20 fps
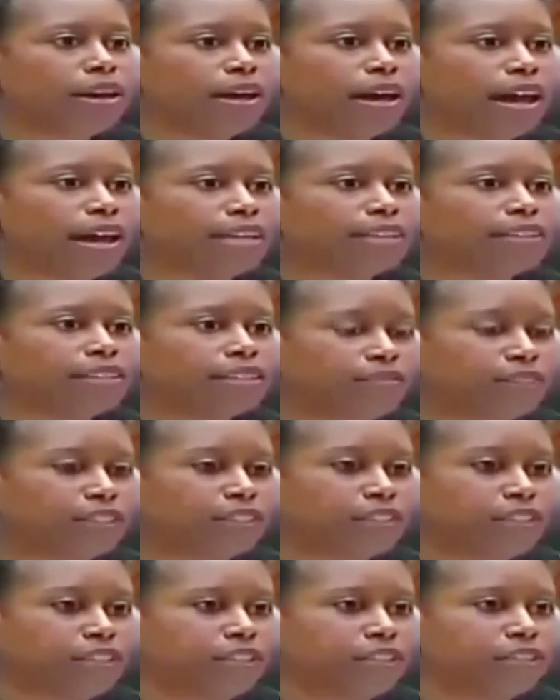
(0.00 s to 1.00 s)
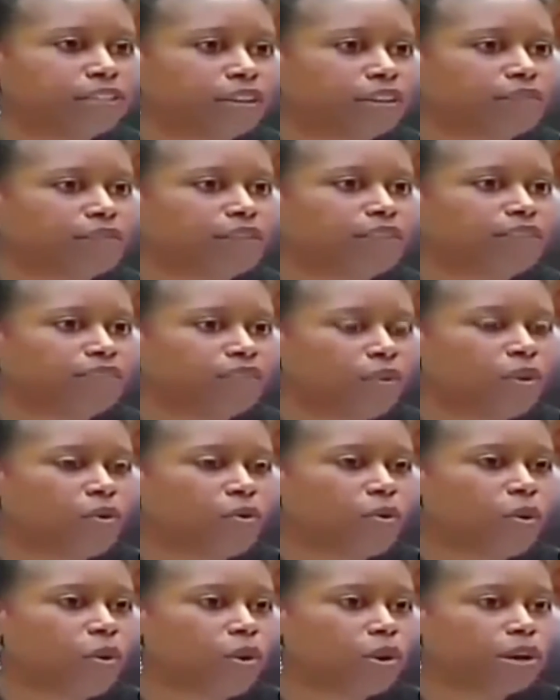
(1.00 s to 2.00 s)
activities of the 4
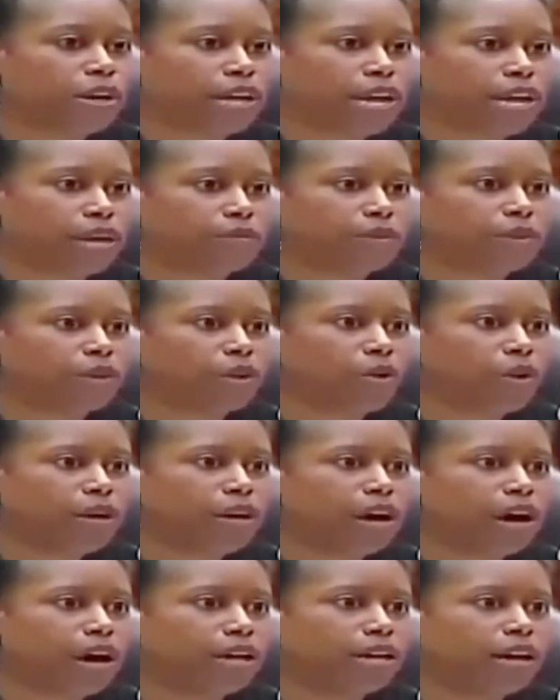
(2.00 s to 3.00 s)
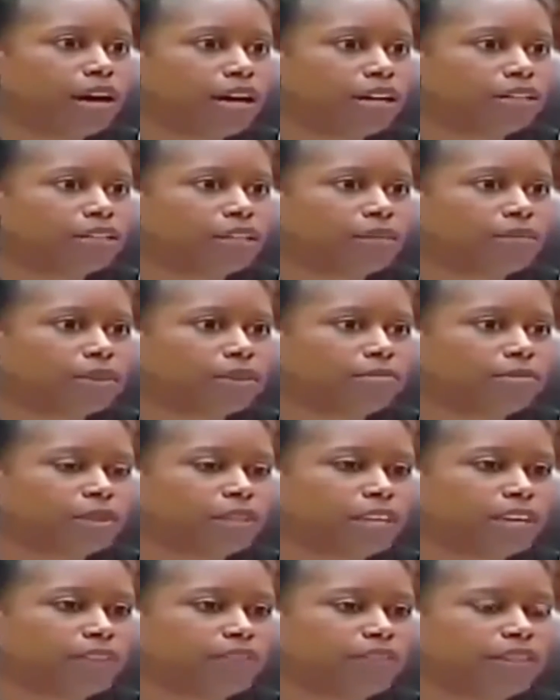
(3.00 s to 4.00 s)
war games going on September
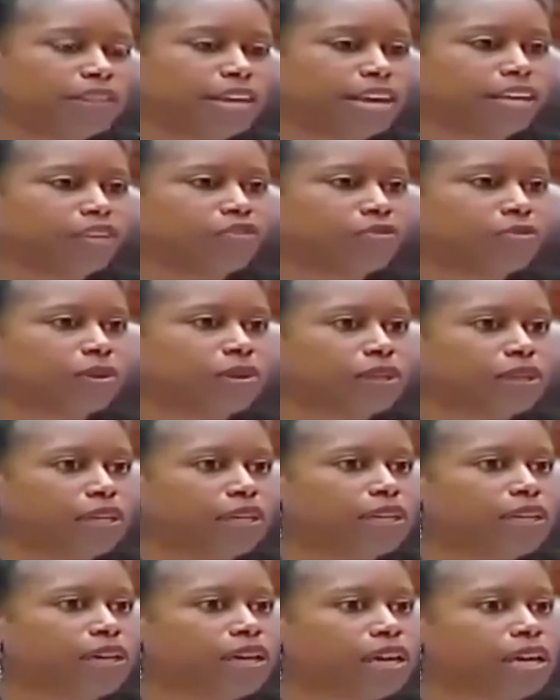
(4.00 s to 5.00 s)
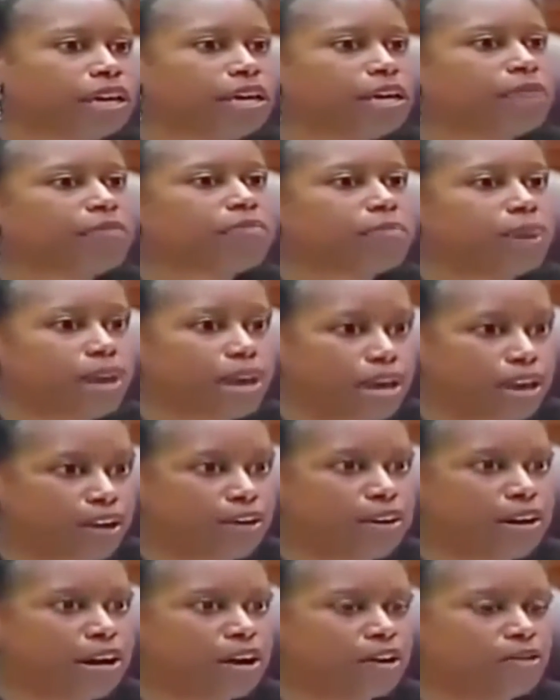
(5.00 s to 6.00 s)
11th actually
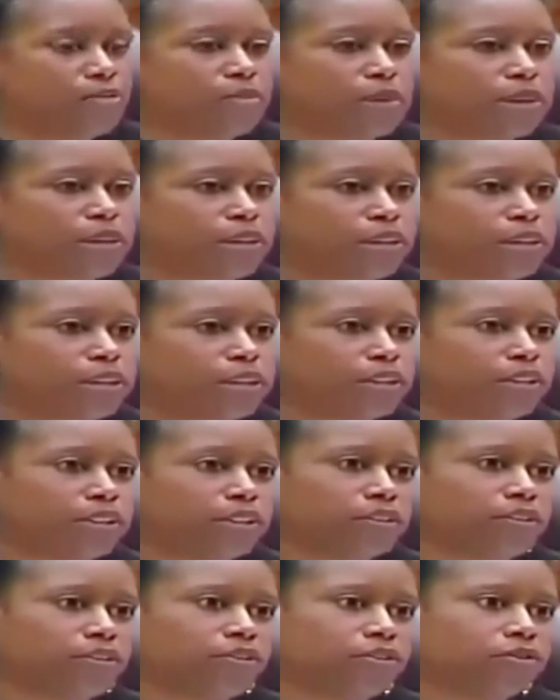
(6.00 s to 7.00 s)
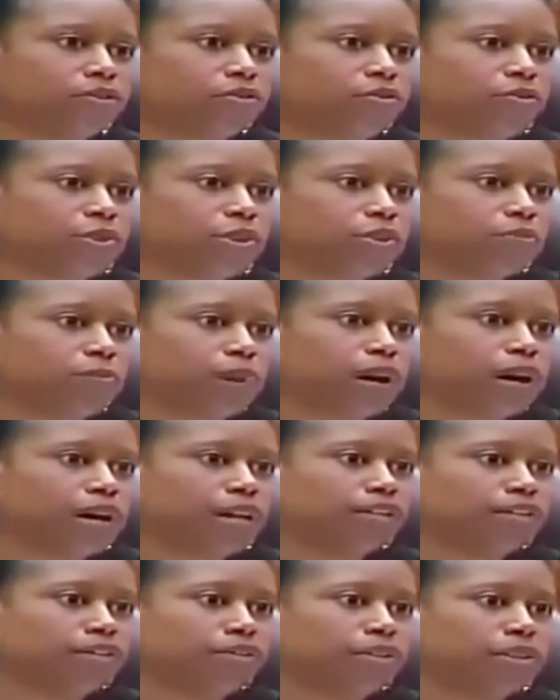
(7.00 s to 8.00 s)
impaired our ability to
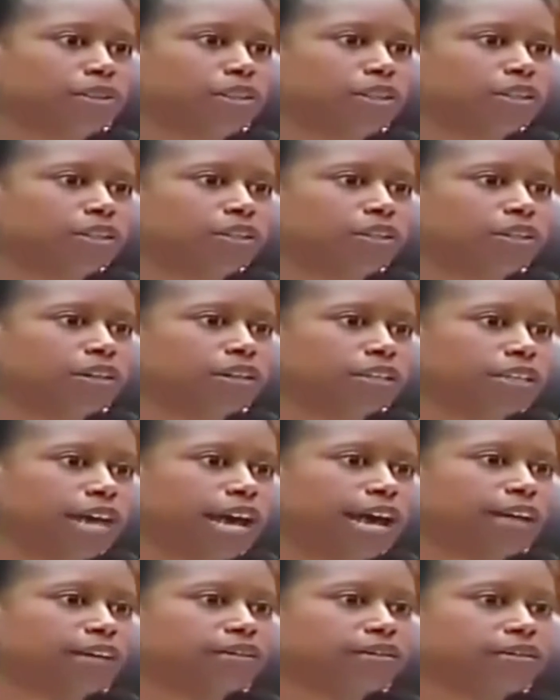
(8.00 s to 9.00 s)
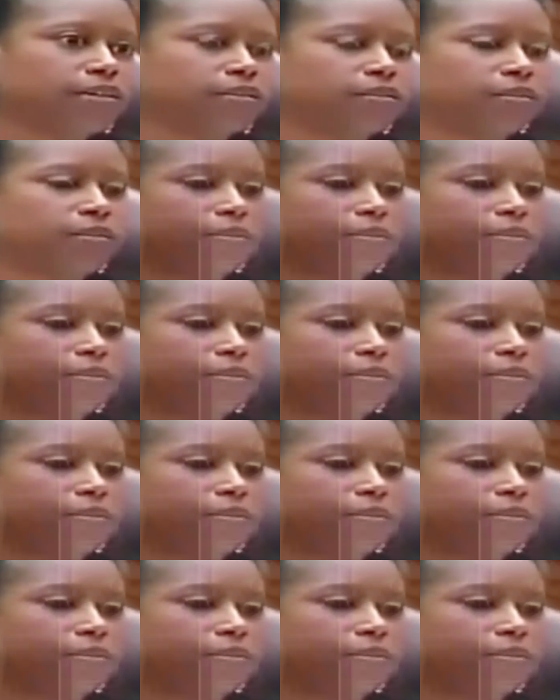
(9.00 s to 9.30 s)
respond to the attacks.